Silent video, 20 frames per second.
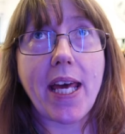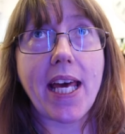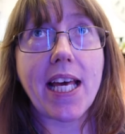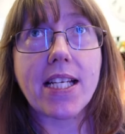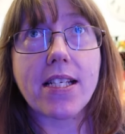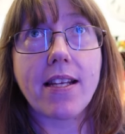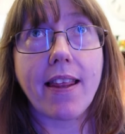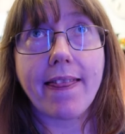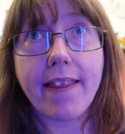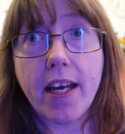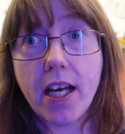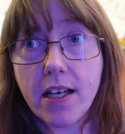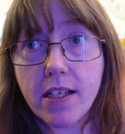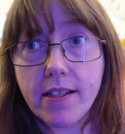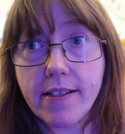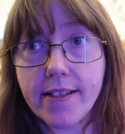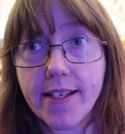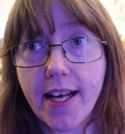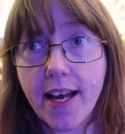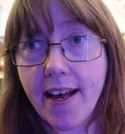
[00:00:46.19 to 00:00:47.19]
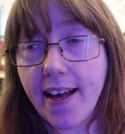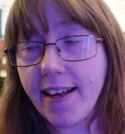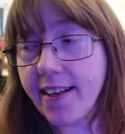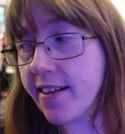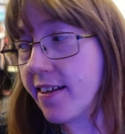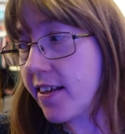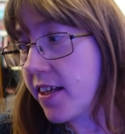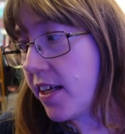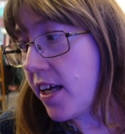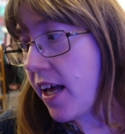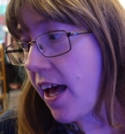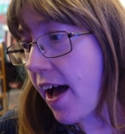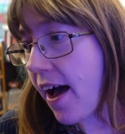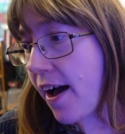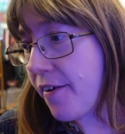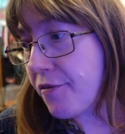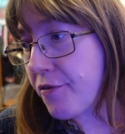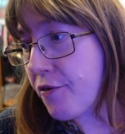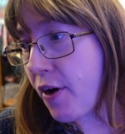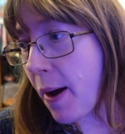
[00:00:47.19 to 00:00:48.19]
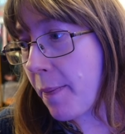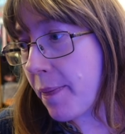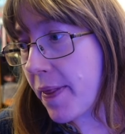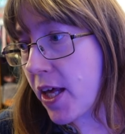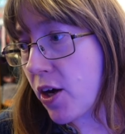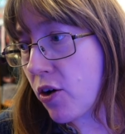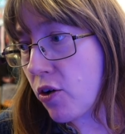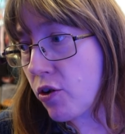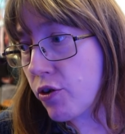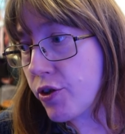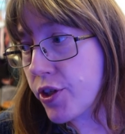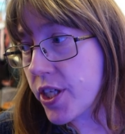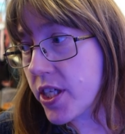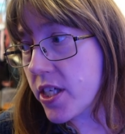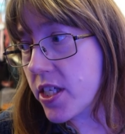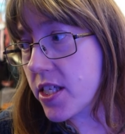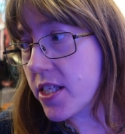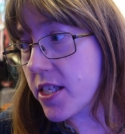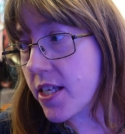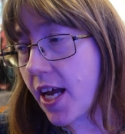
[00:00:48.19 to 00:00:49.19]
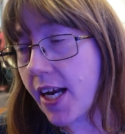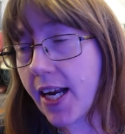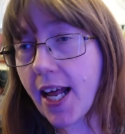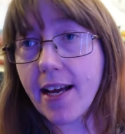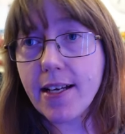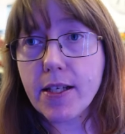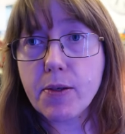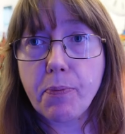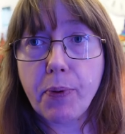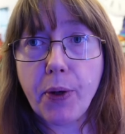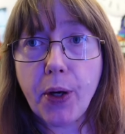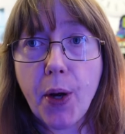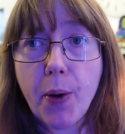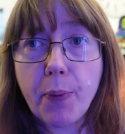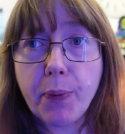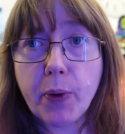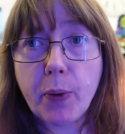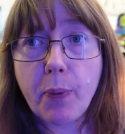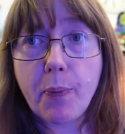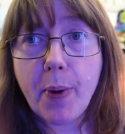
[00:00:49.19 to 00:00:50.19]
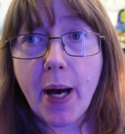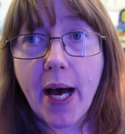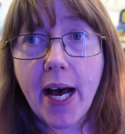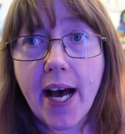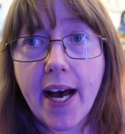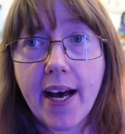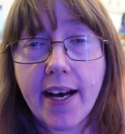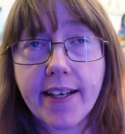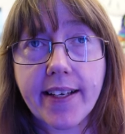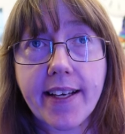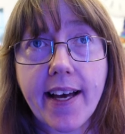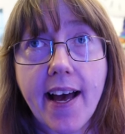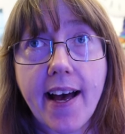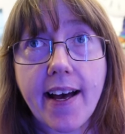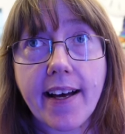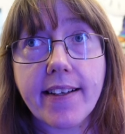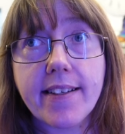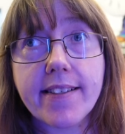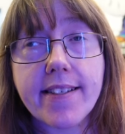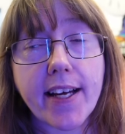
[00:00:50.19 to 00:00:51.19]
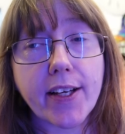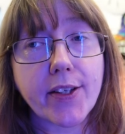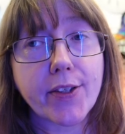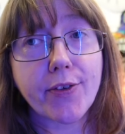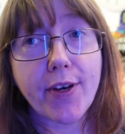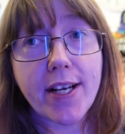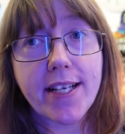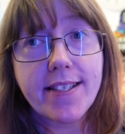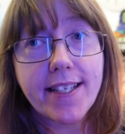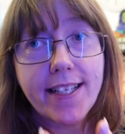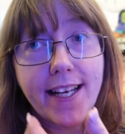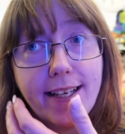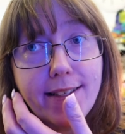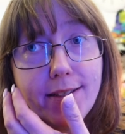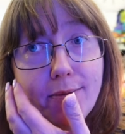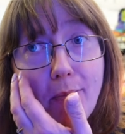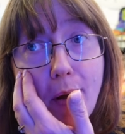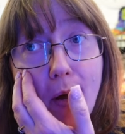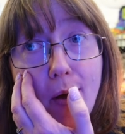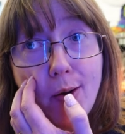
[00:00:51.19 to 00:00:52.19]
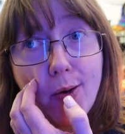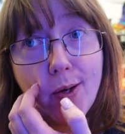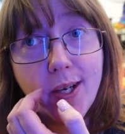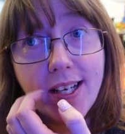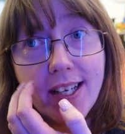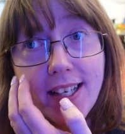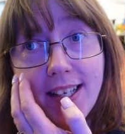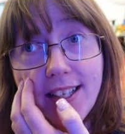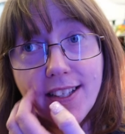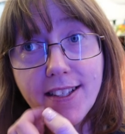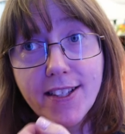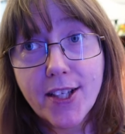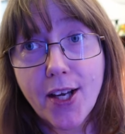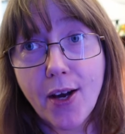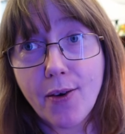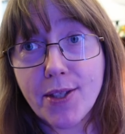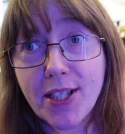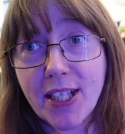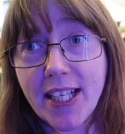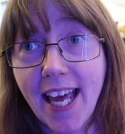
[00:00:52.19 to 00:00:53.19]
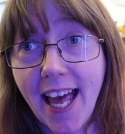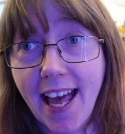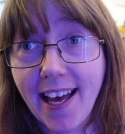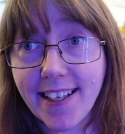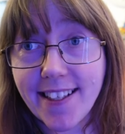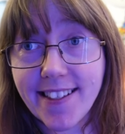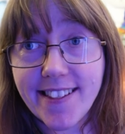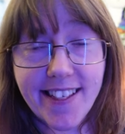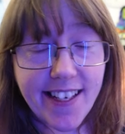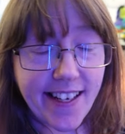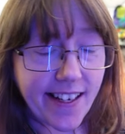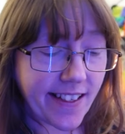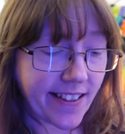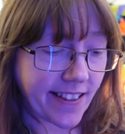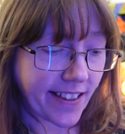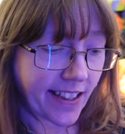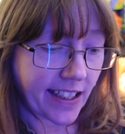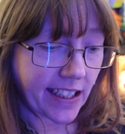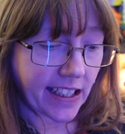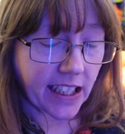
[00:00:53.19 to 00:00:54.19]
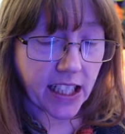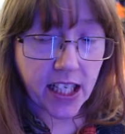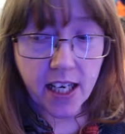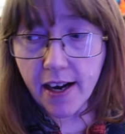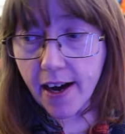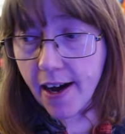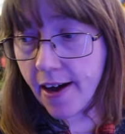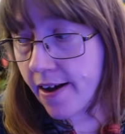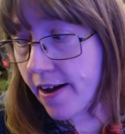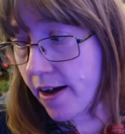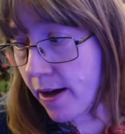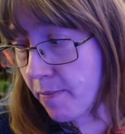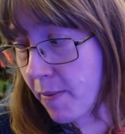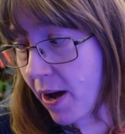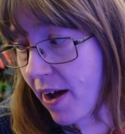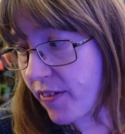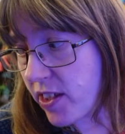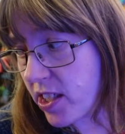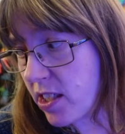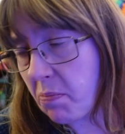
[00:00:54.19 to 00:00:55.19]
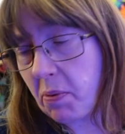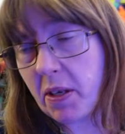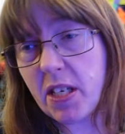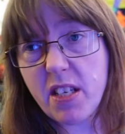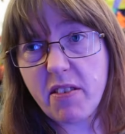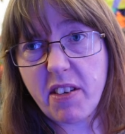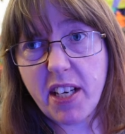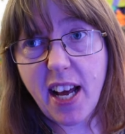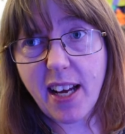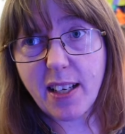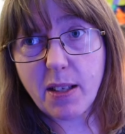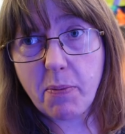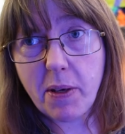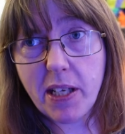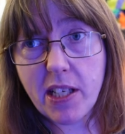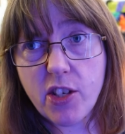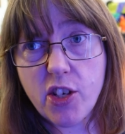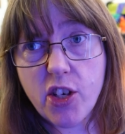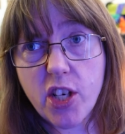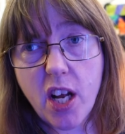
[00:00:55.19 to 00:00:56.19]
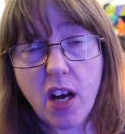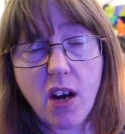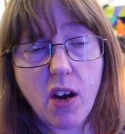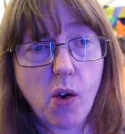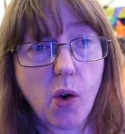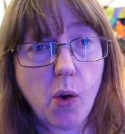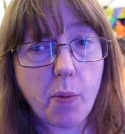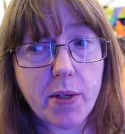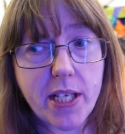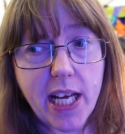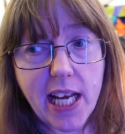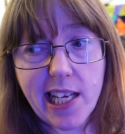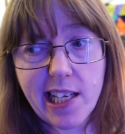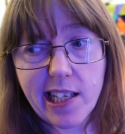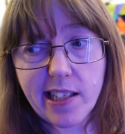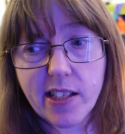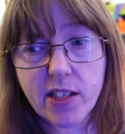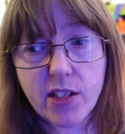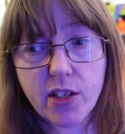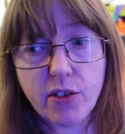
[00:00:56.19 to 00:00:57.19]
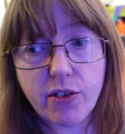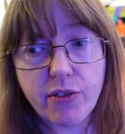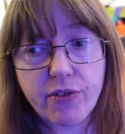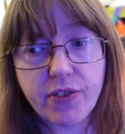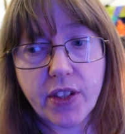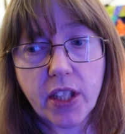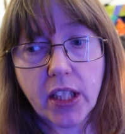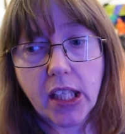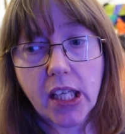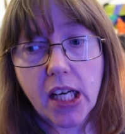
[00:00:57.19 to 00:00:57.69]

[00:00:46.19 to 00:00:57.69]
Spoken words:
It's Thursday. I've wrapped the orders, a nice purple bag and a crazy lace moon to go to Canada. I've just been doing admins, you know, updating stuff.